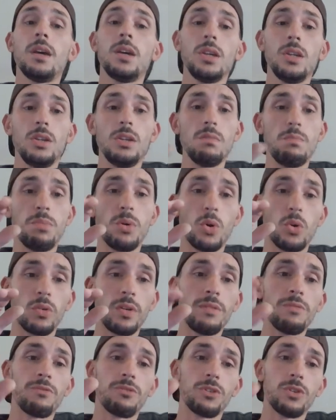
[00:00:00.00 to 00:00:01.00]
you bore
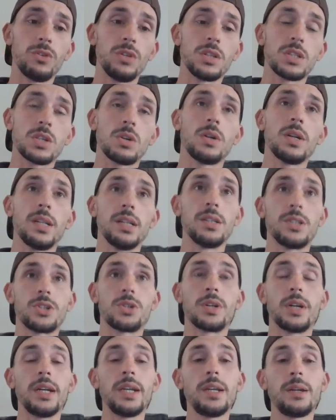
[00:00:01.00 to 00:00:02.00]
in through the side of the
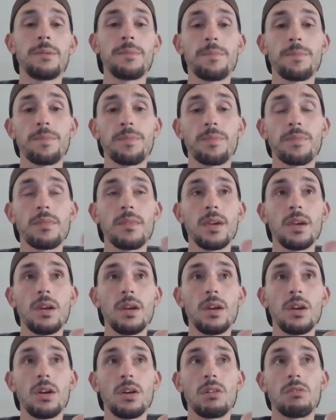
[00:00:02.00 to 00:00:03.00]
tree,
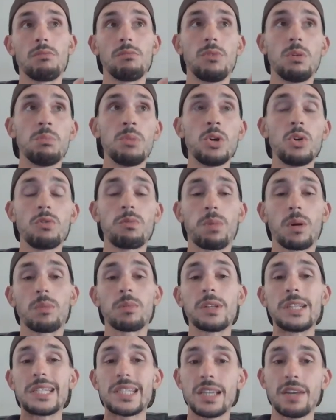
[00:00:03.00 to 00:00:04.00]
remove
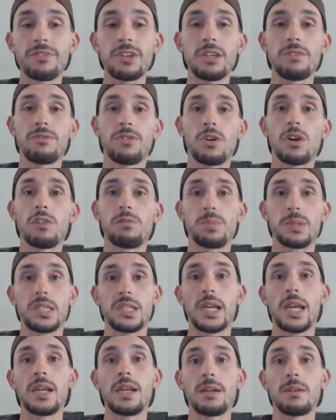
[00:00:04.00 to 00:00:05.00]
probably
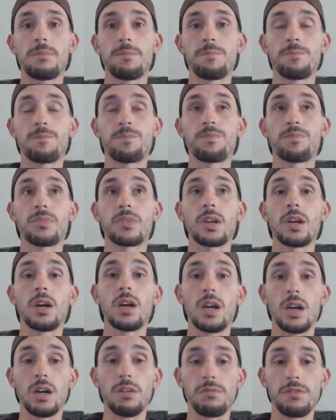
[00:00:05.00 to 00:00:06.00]
75%
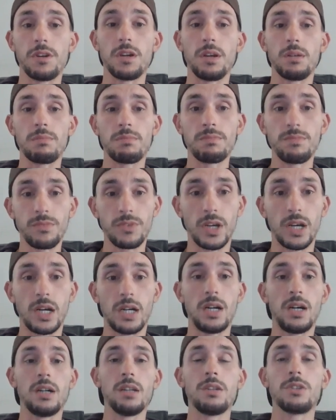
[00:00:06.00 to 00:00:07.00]
of the
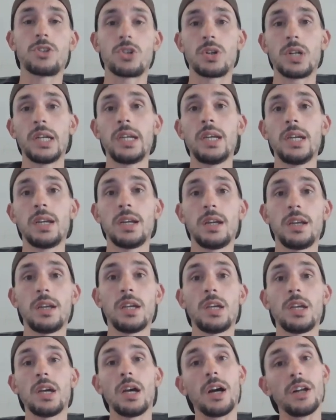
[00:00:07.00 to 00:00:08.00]
heart of the tree,
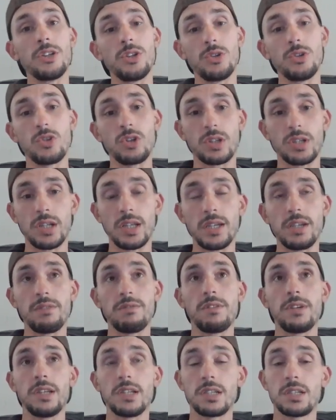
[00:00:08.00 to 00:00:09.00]
and you just leave
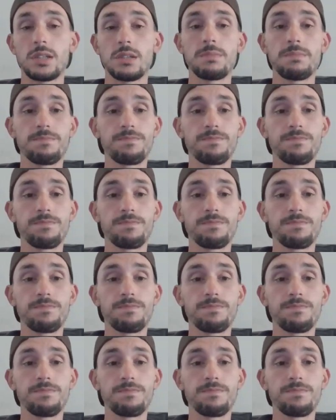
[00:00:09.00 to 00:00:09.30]
this